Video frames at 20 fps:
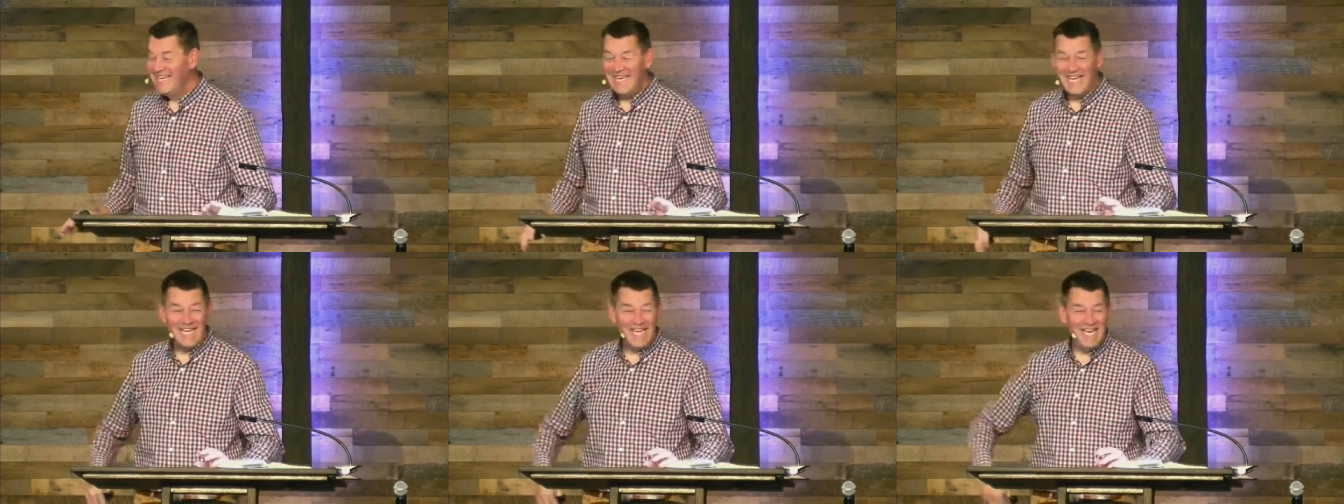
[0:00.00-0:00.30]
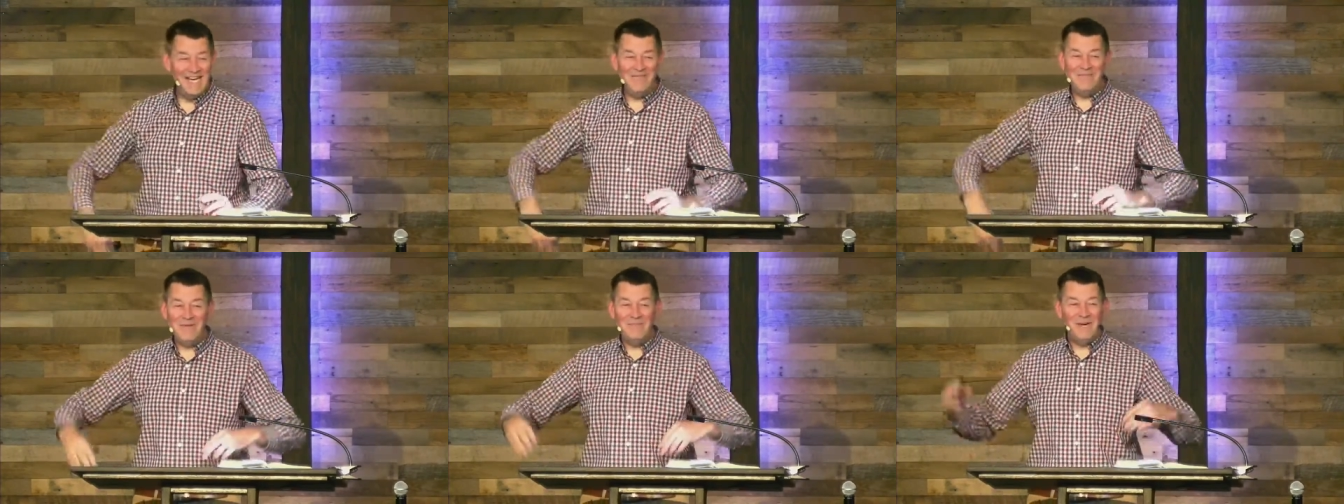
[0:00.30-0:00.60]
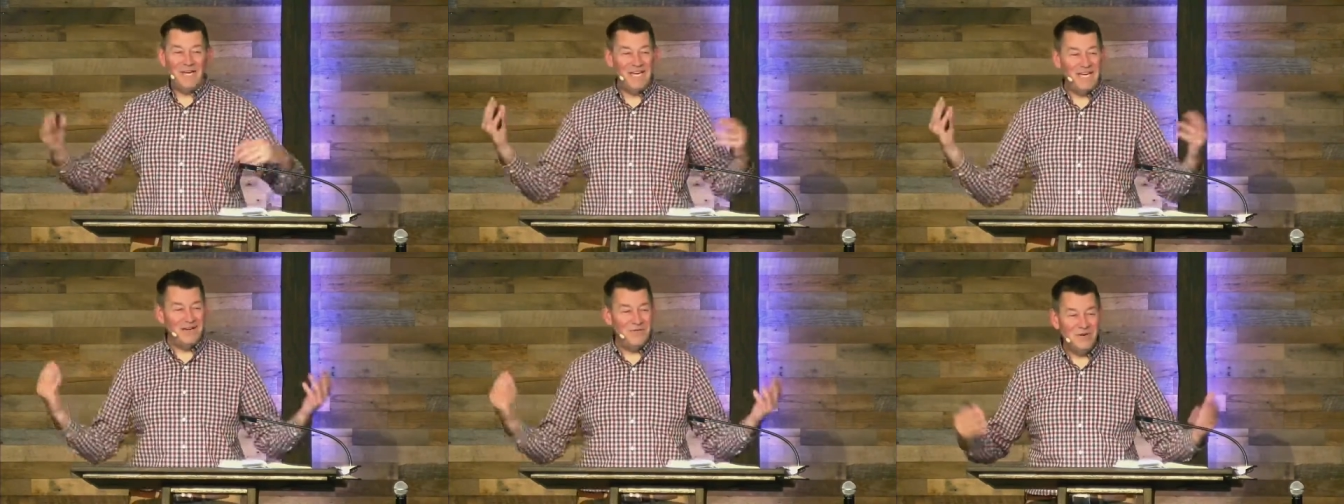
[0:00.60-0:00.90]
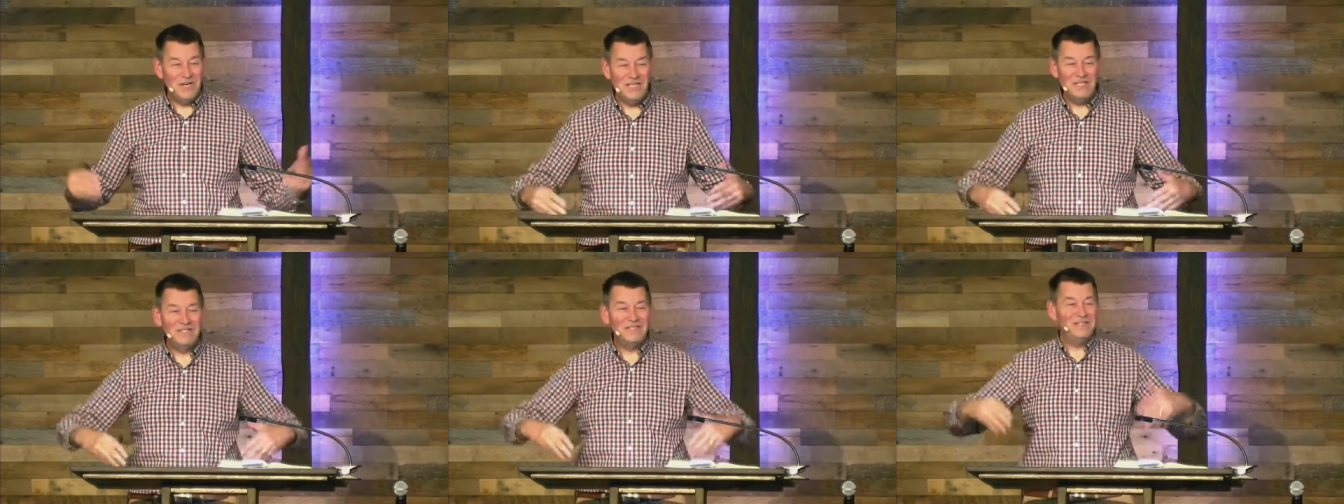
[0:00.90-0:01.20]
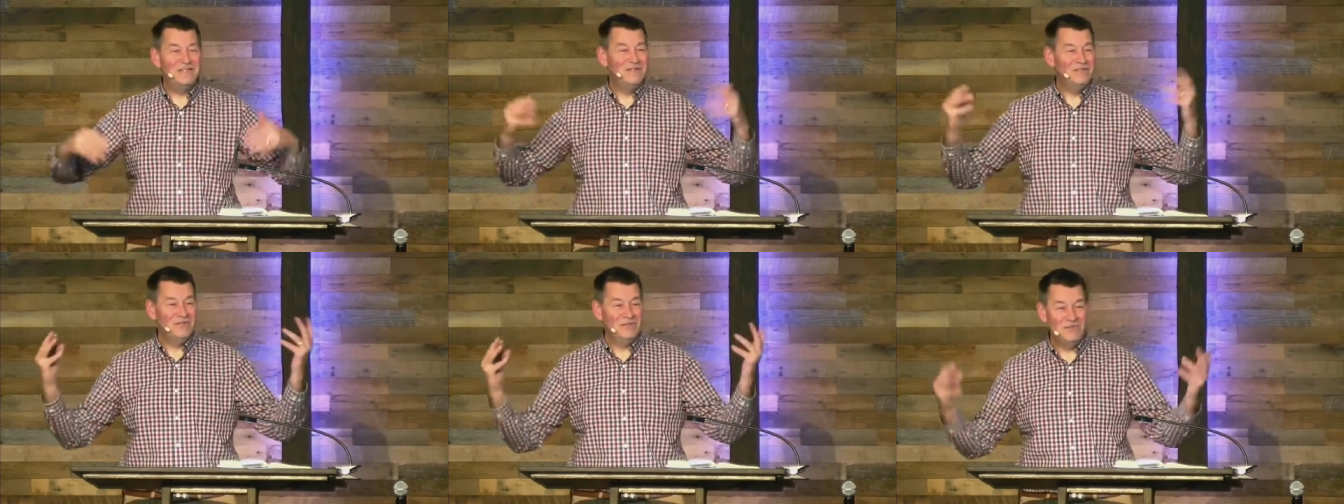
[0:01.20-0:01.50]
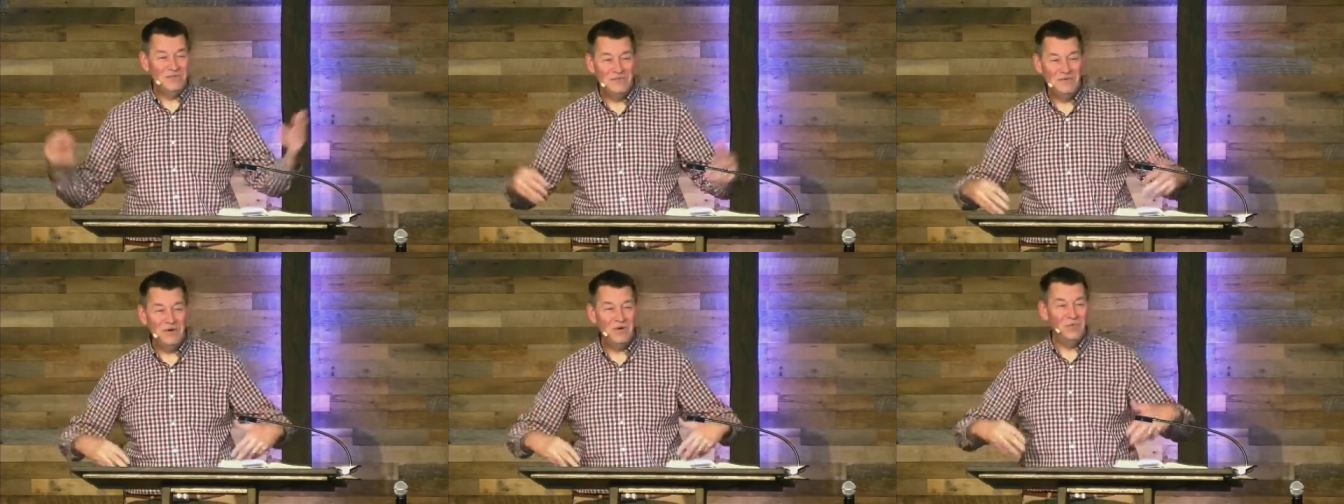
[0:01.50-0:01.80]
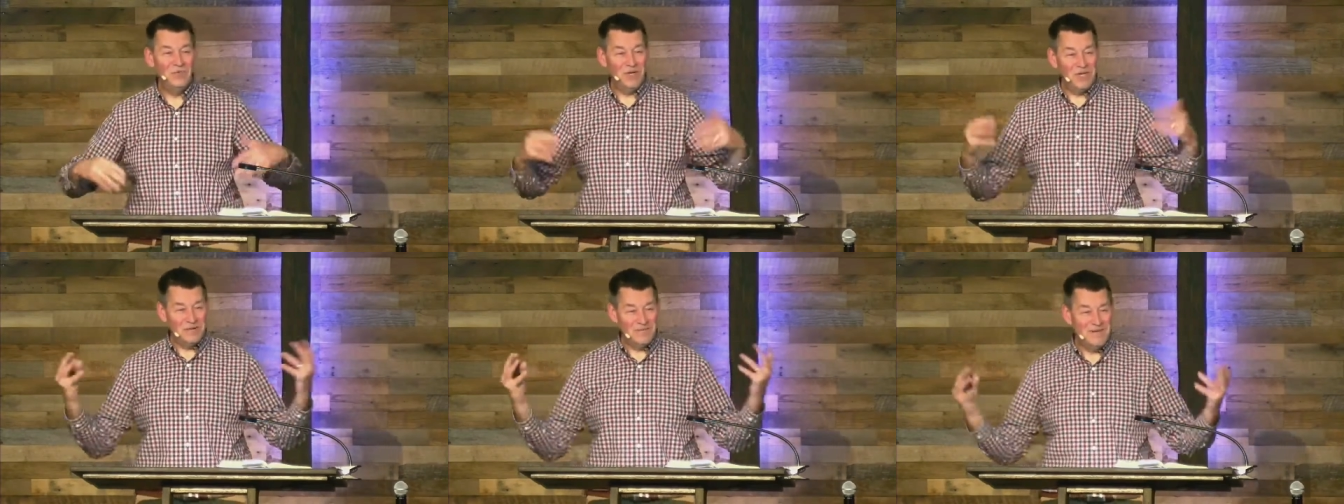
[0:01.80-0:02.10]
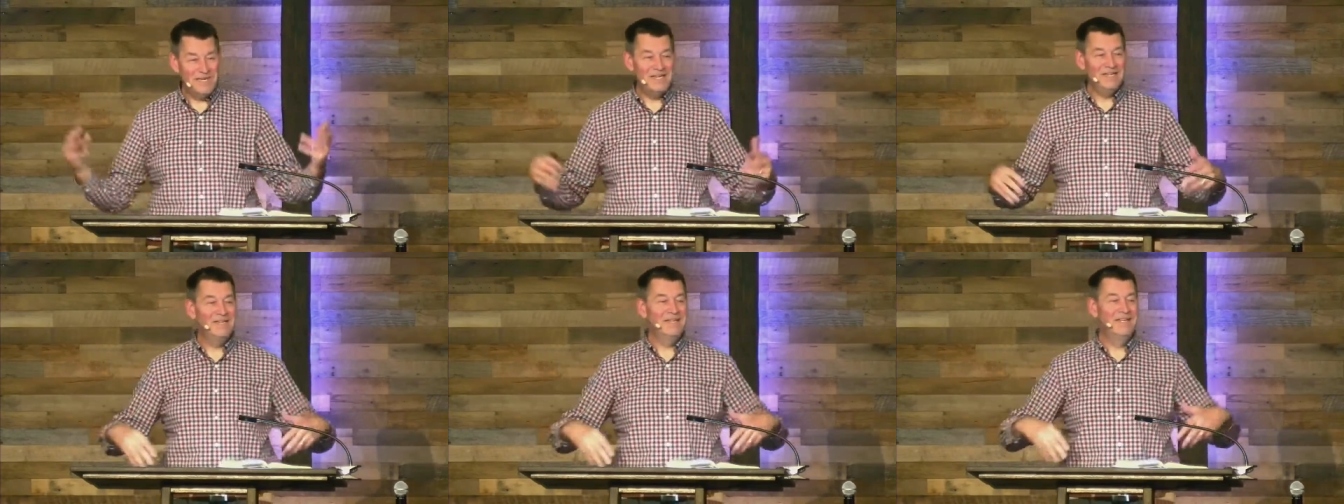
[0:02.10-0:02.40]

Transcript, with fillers: And everybody was rhythming